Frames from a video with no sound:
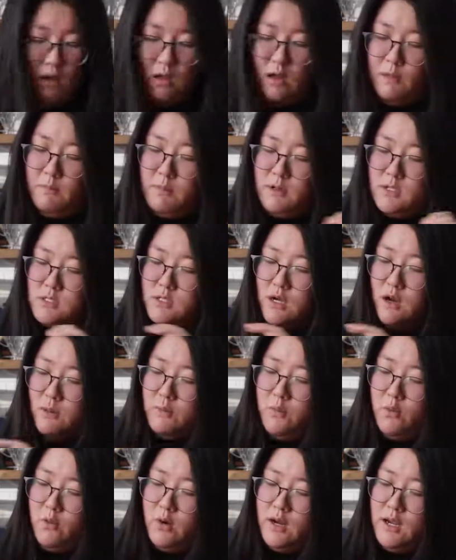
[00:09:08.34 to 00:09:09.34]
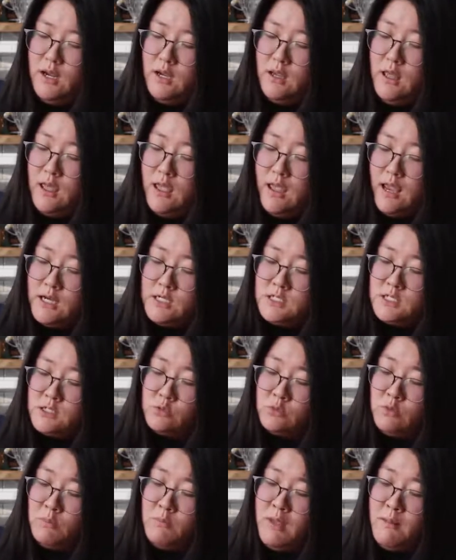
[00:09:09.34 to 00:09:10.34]
I'm going to start pouring, and
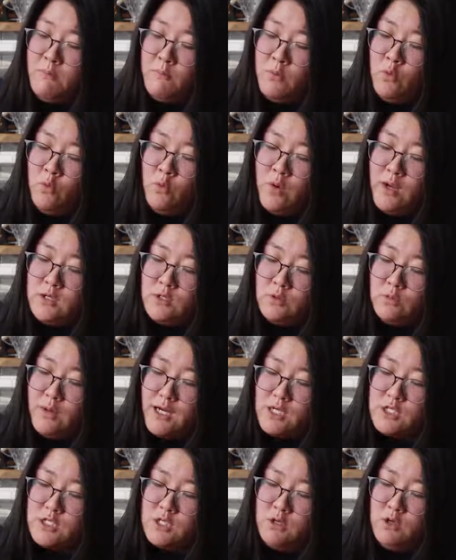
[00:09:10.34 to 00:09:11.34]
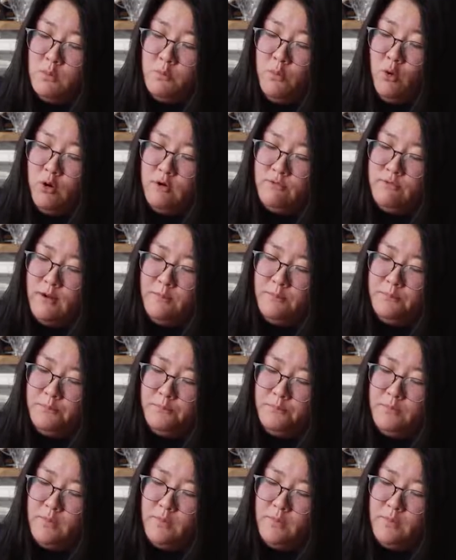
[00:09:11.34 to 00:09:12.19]
just remember what direction you pour from.